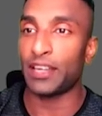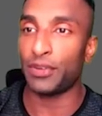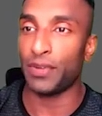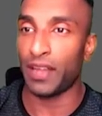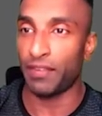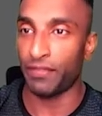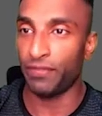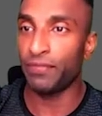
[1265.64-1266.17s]
that you
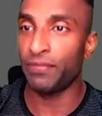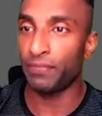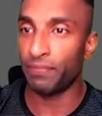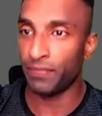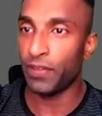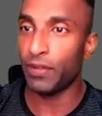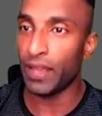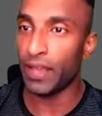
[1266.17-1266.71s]
have
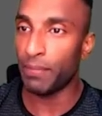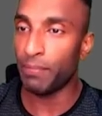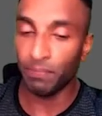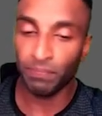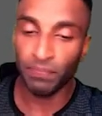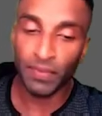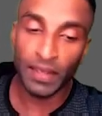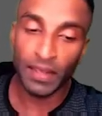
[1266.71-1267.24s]
okay
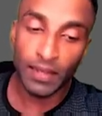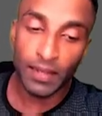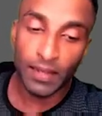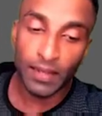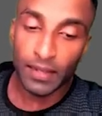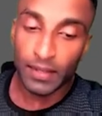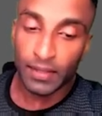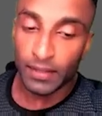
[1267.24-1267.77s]

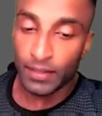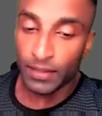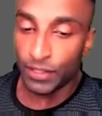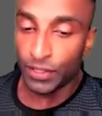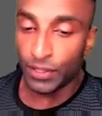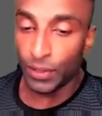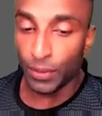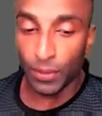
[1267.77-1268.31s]

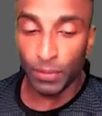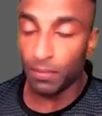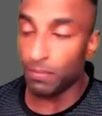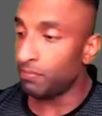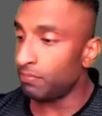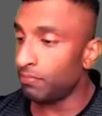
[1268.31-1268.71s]
so